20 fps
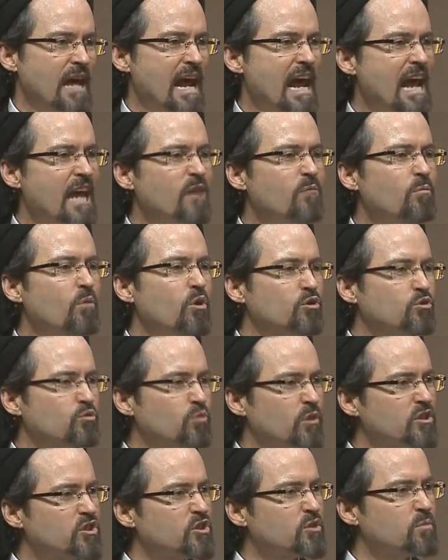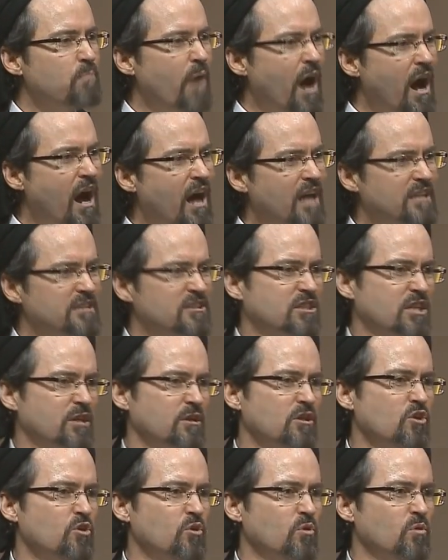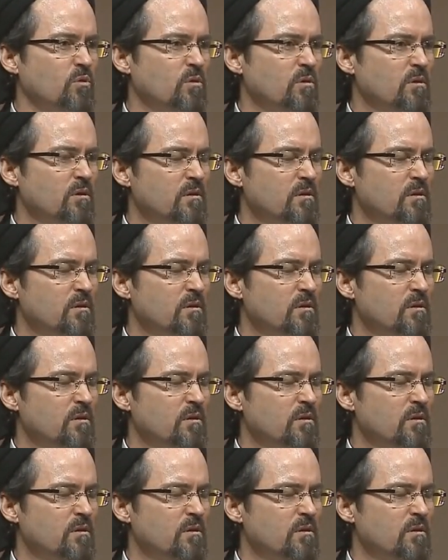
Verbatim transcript: Animals respond to you,